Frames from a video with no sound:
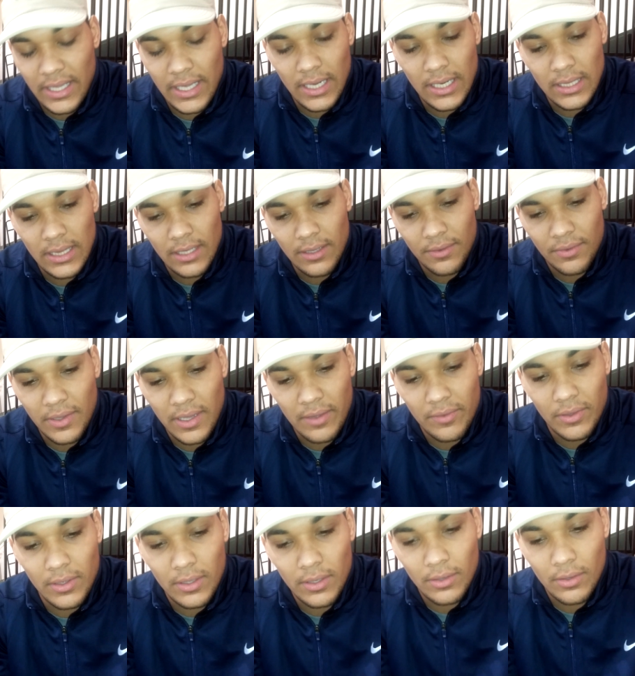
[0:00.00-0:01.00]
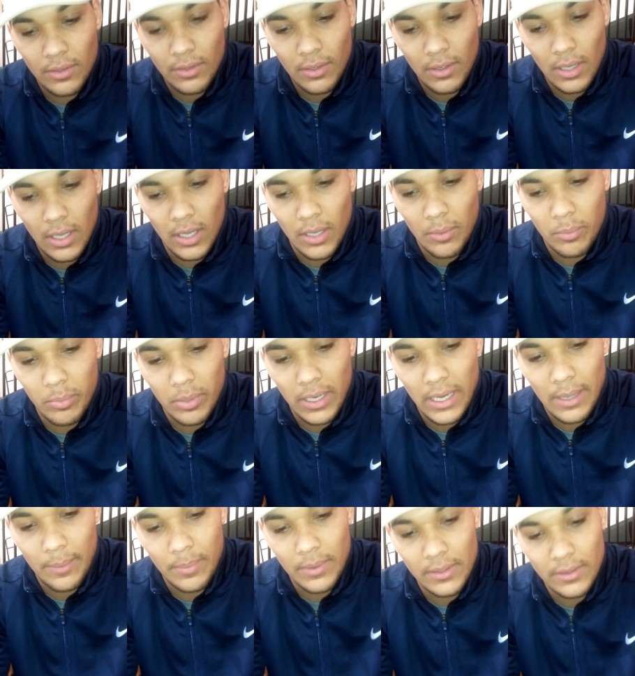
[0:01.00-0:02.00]
I can't lift heavy, um,
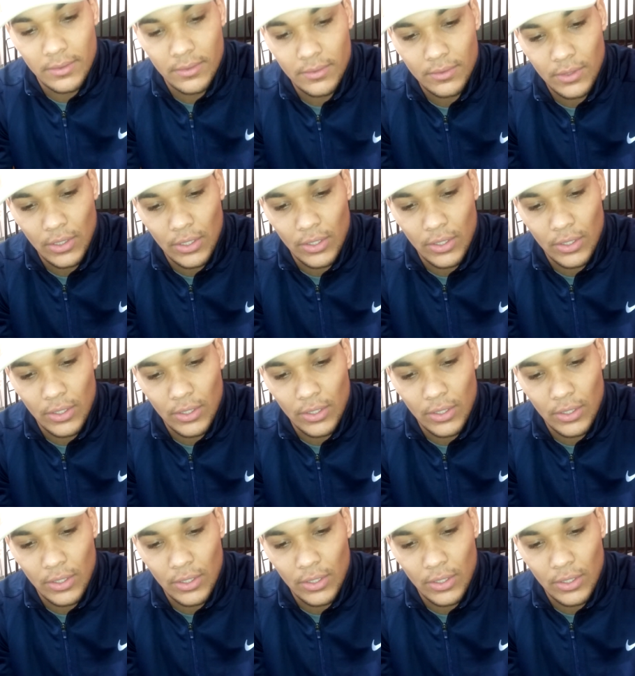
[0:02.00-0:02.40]
but I've been,